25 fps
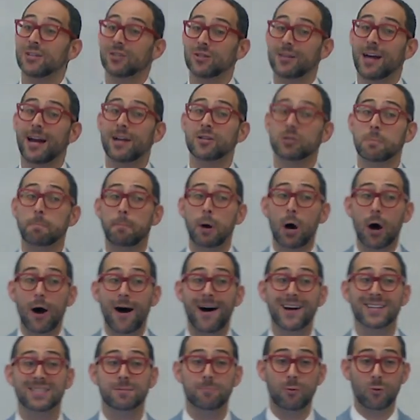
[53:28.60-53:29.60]
So that is a
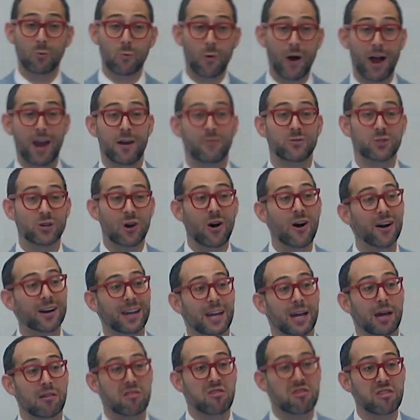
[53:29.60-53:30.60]
possible way of
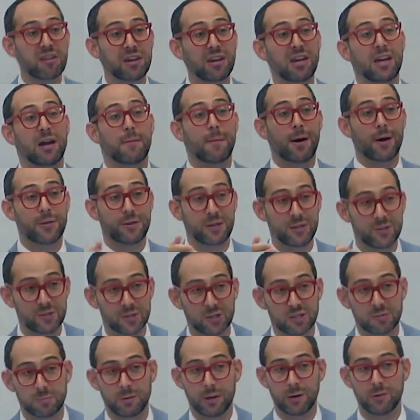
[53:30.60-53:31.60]
talking and thinking about these
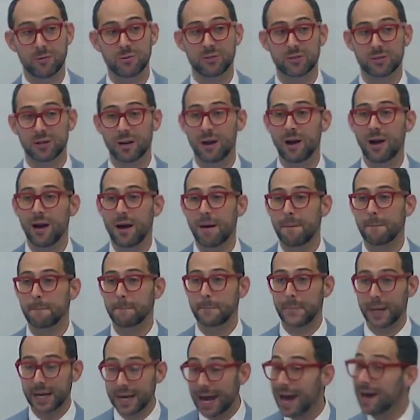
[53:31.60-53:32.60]
disputes.
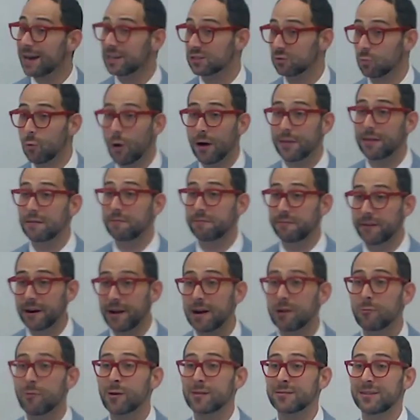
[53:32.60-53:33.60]
But again, it's one that
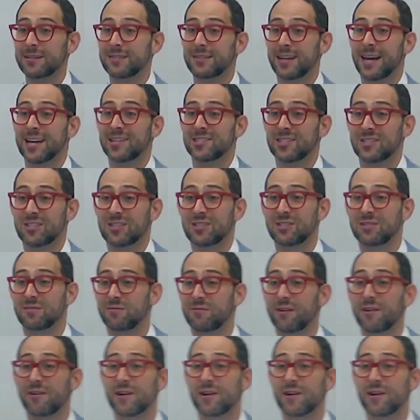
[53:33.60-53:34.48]
very quickly takes us into